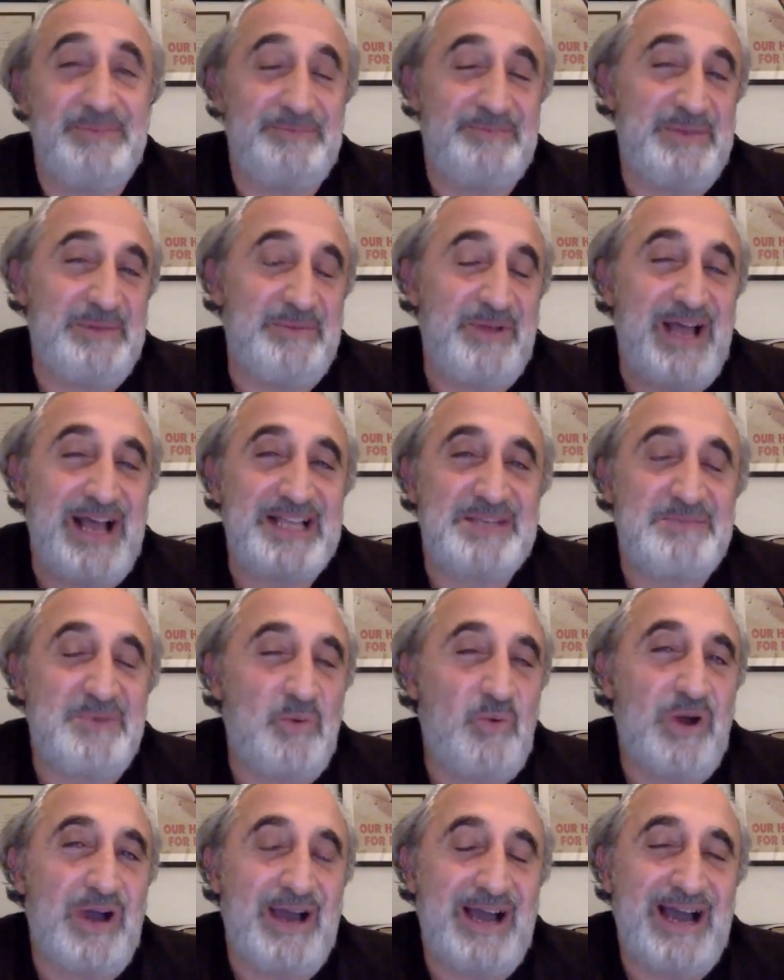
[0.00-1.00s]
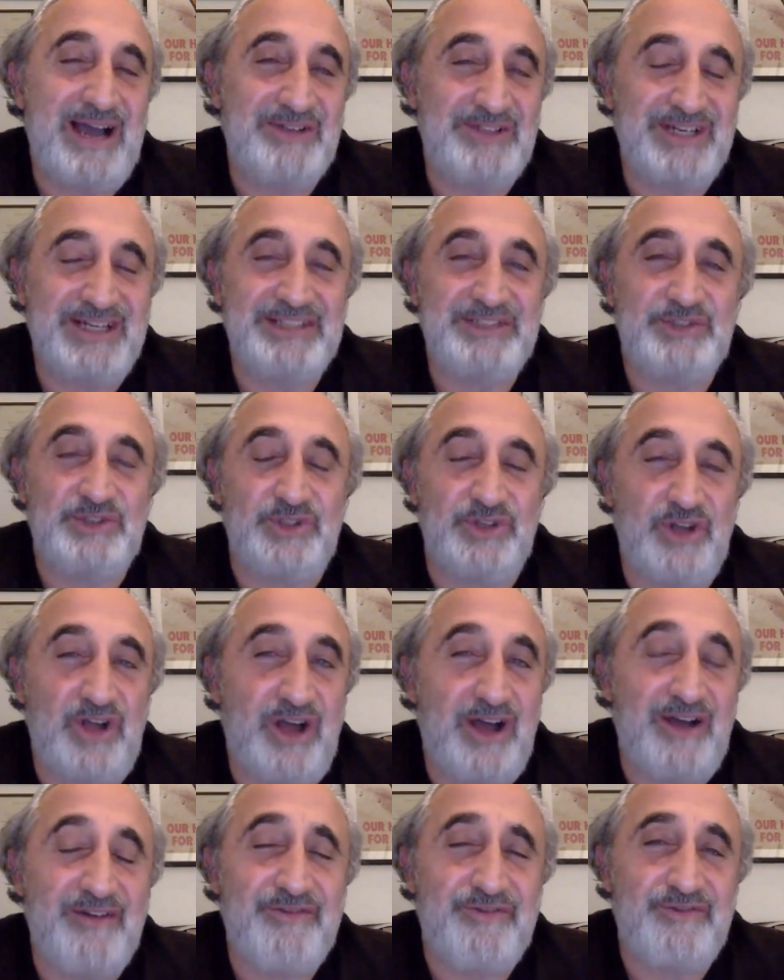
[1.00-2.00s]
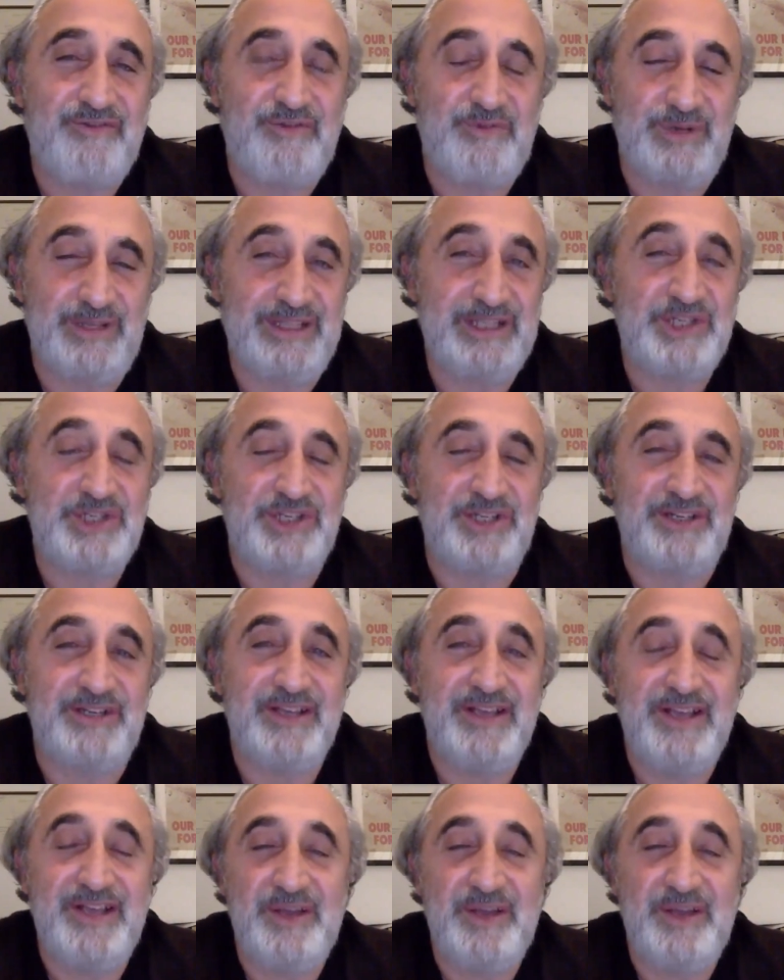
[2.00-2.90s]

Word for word: people ask me what, how did i turn off religion